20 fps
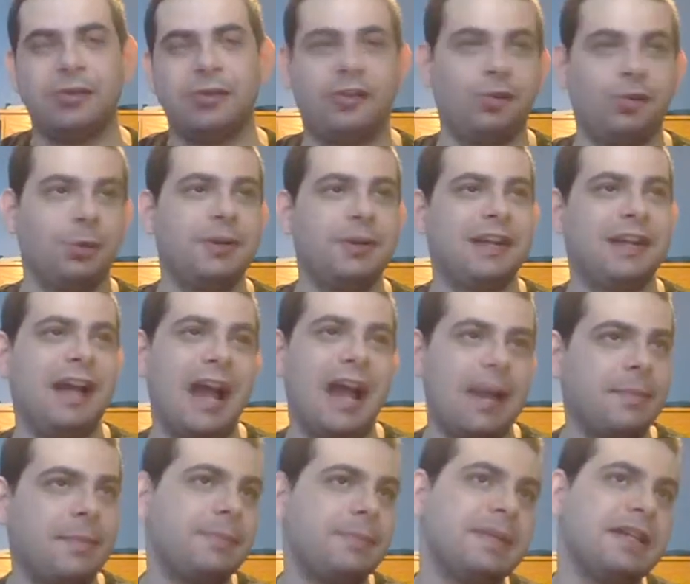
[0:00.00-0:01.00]
are the stories that
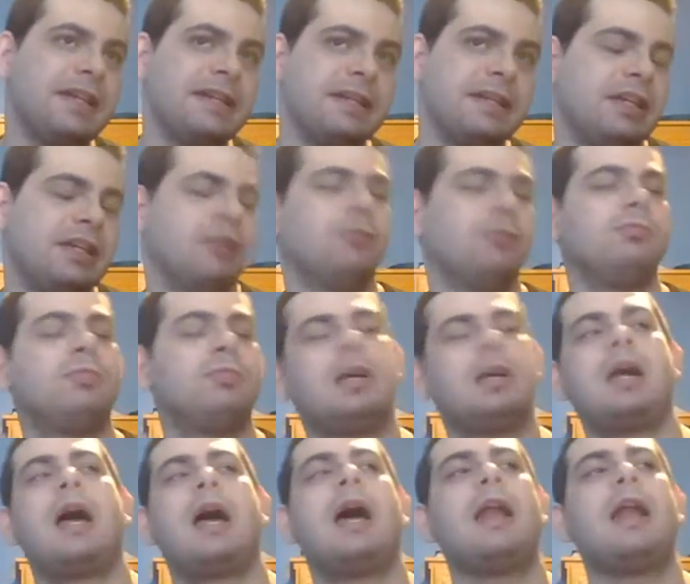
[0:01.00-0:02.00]
kind of made me, you know,
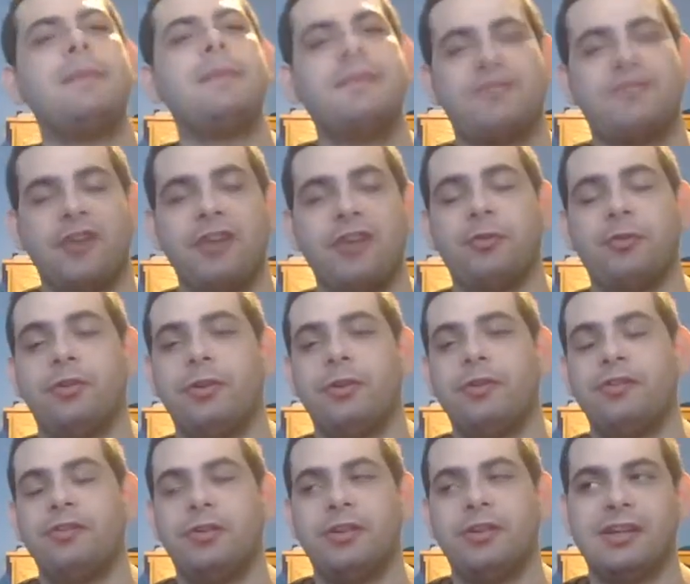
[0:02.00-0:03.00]
kind of be friends with
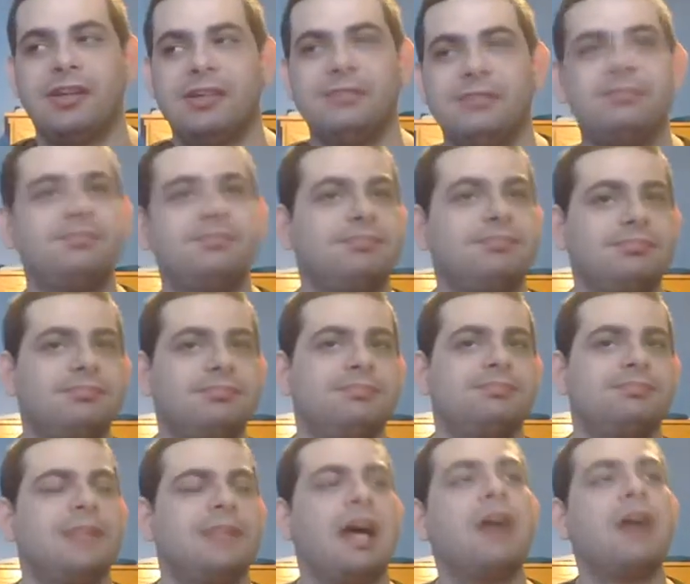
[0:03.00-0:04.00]
her. So I thought,
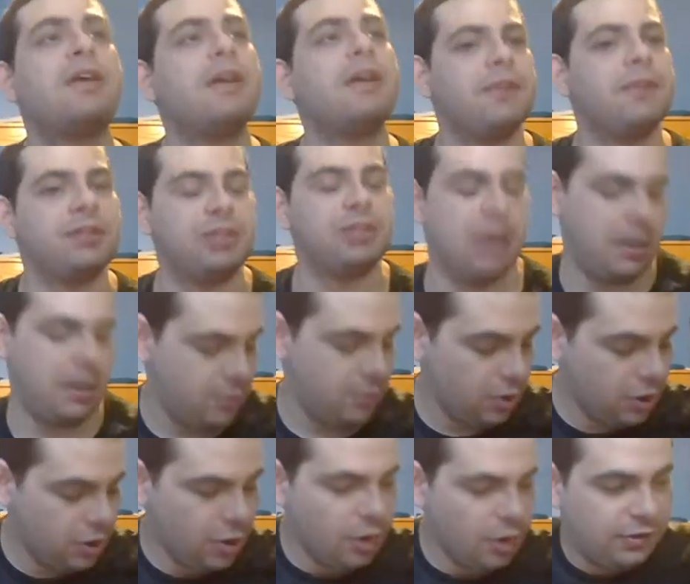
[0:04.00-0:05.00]
I'll give it a shot.
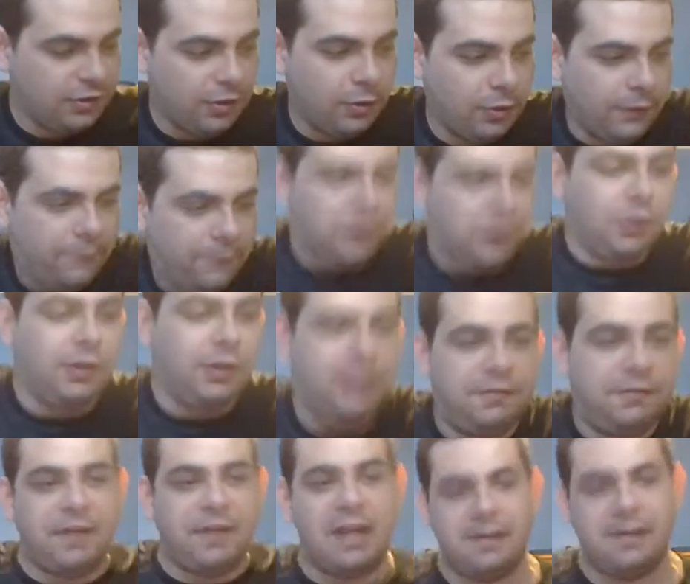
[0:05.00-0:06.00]
So the
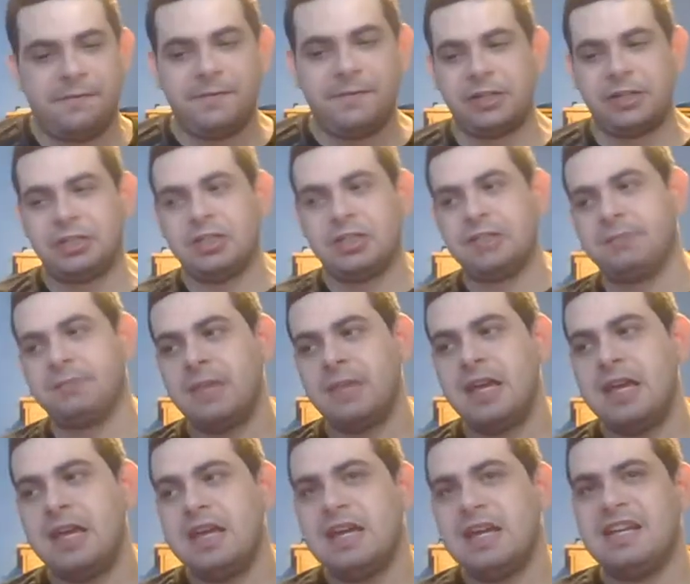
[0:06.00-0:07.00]
first fan fiction
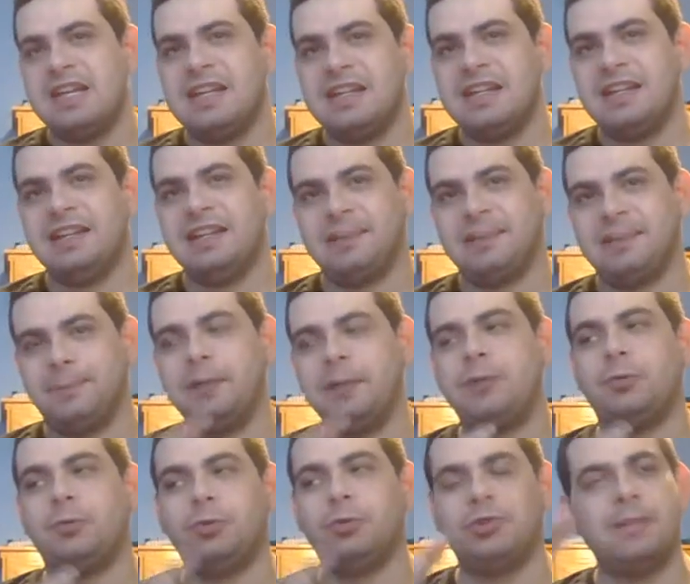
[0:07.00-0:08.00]
is the
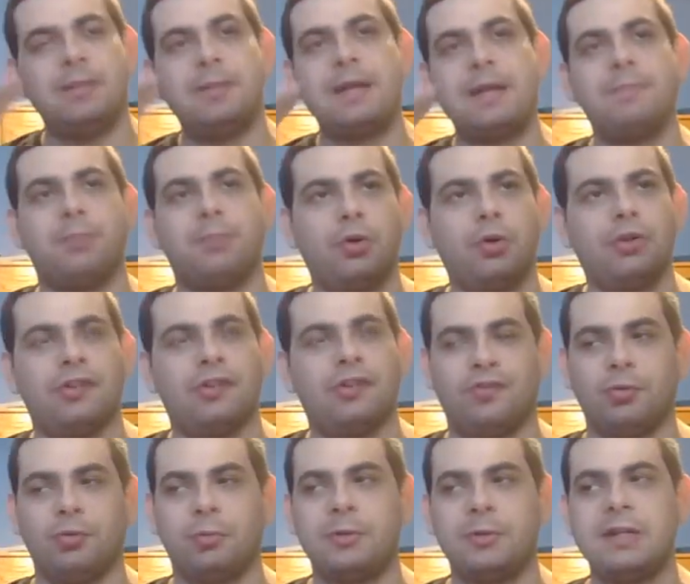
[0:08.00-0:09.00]
prequel to the main bulk of the
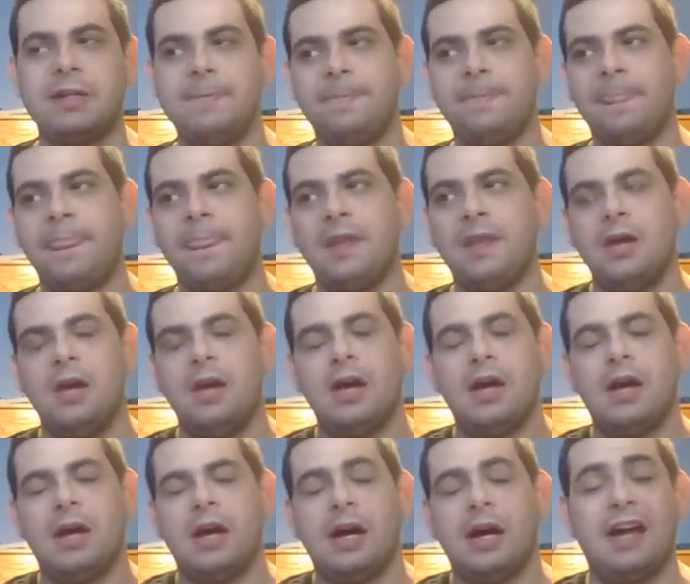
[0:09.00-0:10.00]
story,
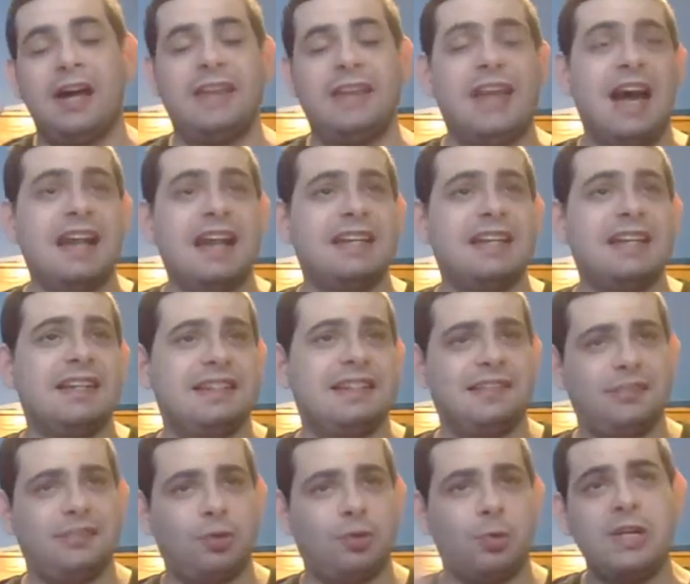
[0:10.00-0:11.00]
uh, and that
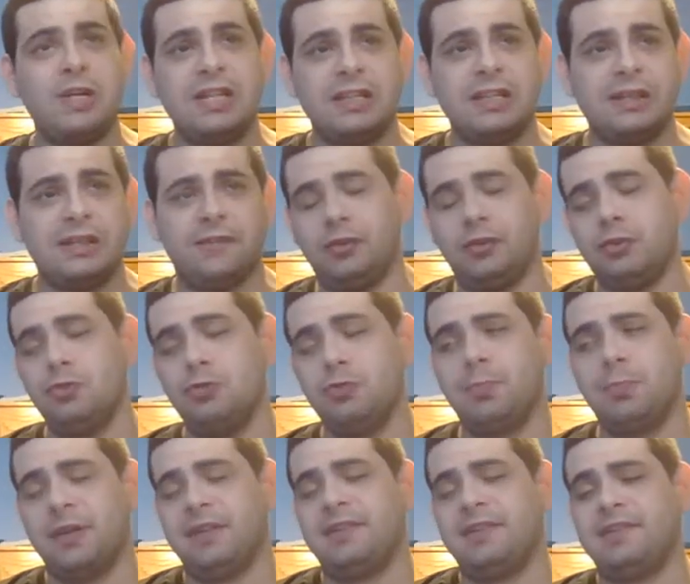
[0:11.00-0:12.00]
is the Queen of the
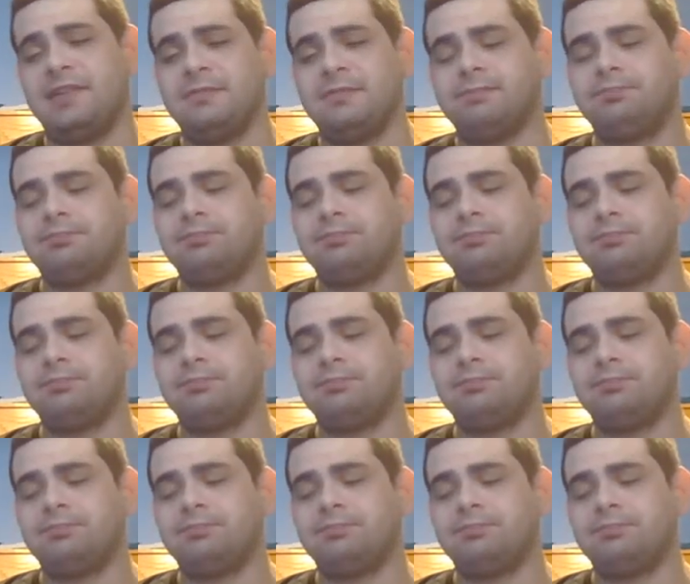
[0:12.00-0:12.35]
Koopas.